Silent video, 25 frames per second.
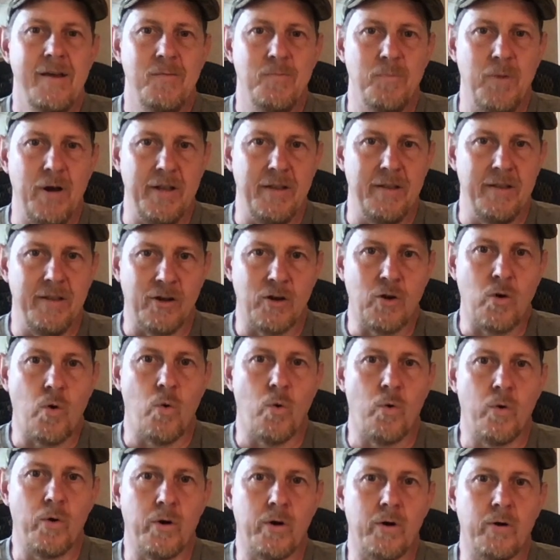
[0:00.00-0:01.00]
but the
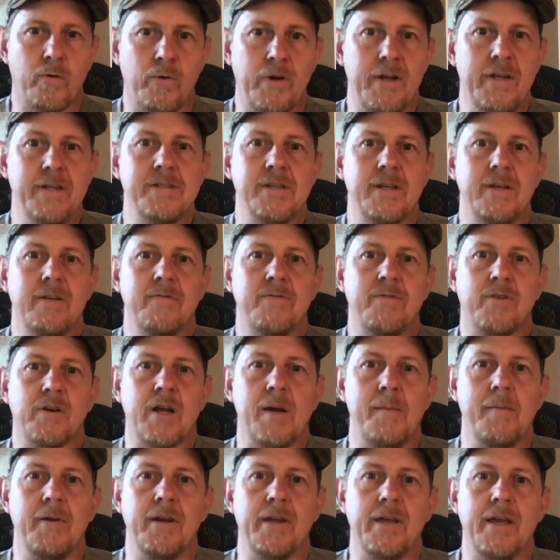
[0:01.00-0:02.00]
core reason for
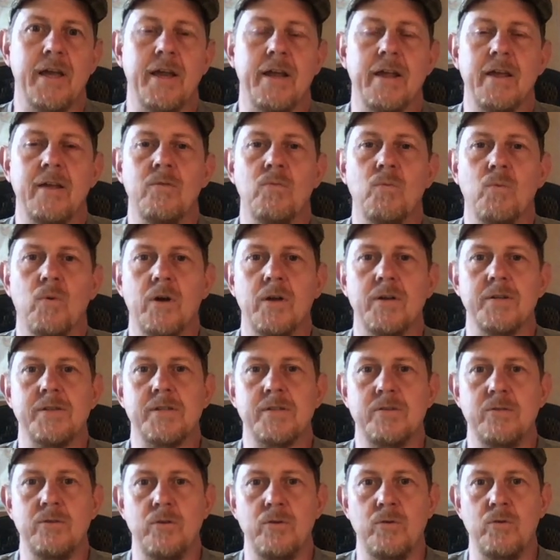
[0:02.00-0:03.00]
coming to get it was
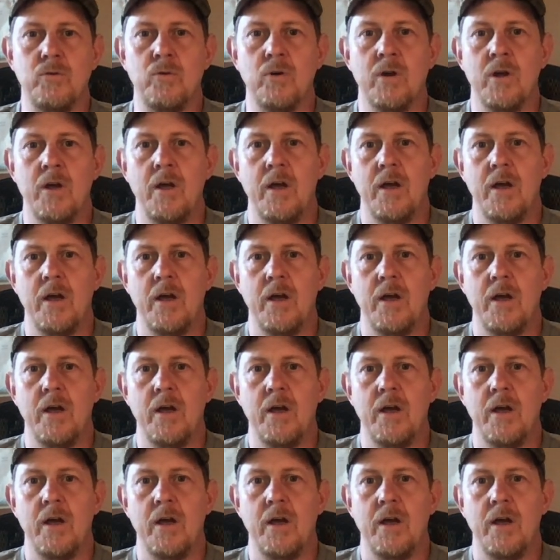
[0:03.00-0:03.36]
to